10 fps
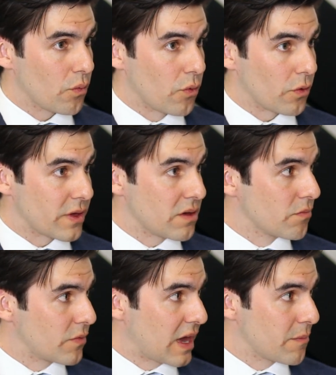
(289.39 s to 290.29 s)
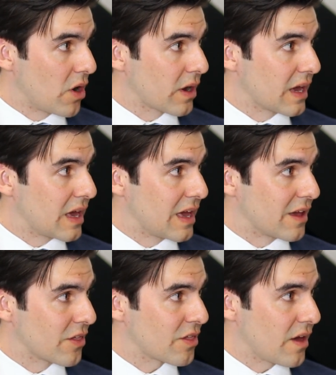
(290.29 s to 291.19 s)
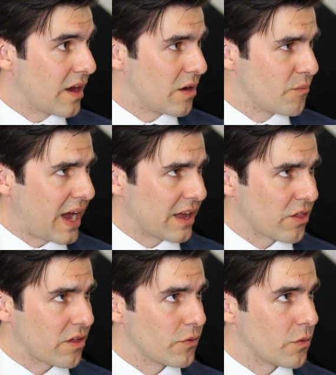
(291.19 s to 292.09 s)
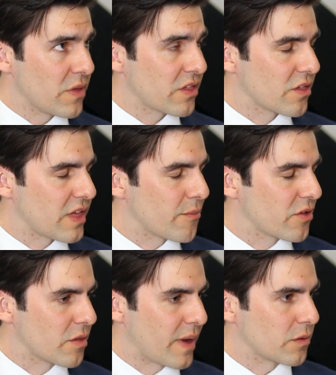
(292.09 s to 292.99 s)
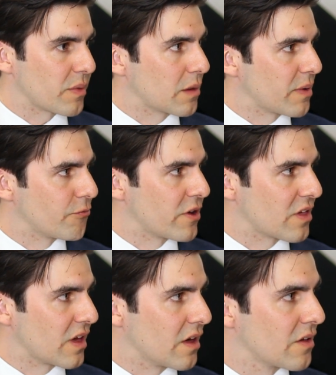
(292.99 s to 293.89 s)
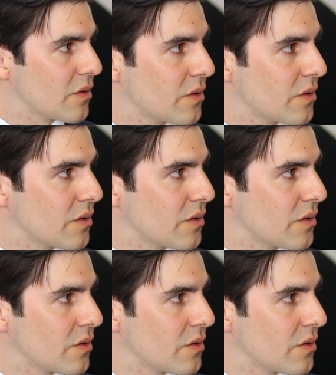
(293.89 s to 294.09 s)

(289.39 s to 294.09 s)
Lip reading: what the AIM market is and some of the misconceptions about it being a bit riskier?